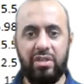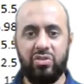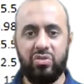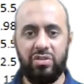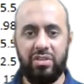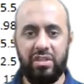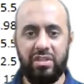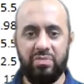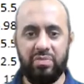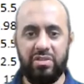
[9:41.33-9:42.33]
so still
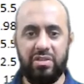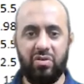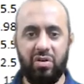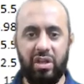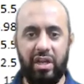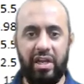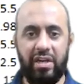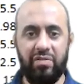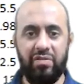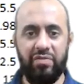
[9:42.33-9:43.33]
this person got 8
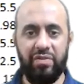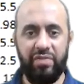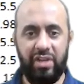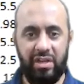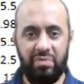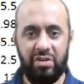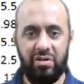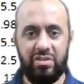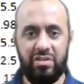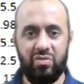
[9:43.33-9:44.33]
out of 15
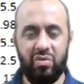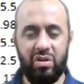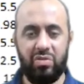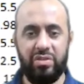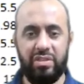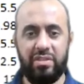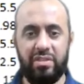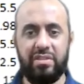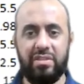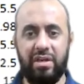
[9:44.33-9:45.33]
because the total
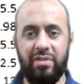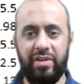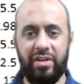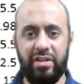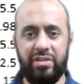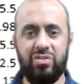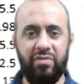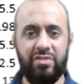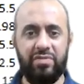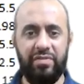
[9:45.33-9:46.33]
quizzes uh, weightage
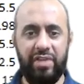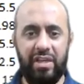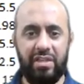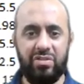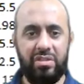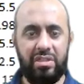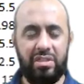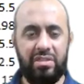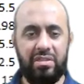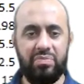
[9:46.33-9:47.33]
was 15. So this
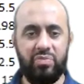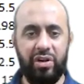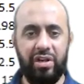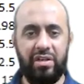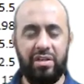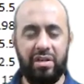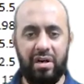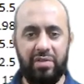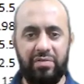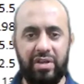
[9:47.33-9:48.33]
is the point
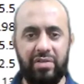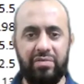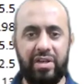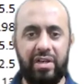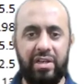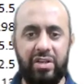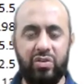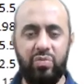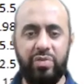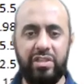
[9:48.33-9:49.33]
uh, where, where I need
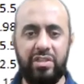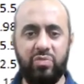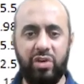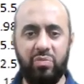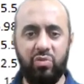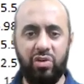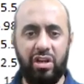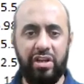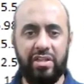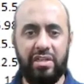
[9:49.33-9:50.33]
to make this point more
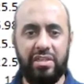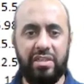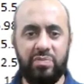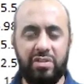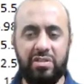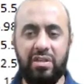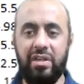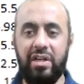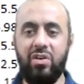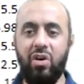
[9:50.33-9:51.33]
clear that this person
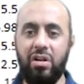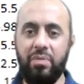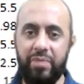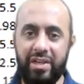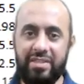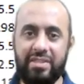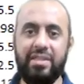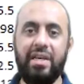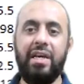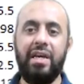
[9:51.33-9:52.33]
did not miss
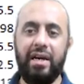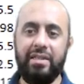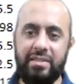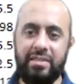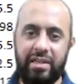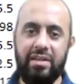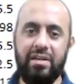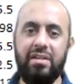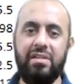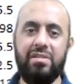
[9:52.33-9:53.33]
a
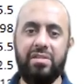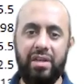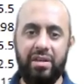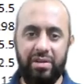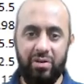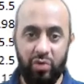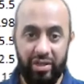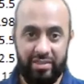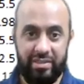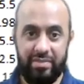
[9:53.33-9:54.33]
single
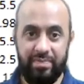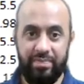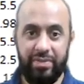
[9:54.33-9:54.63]
quiz.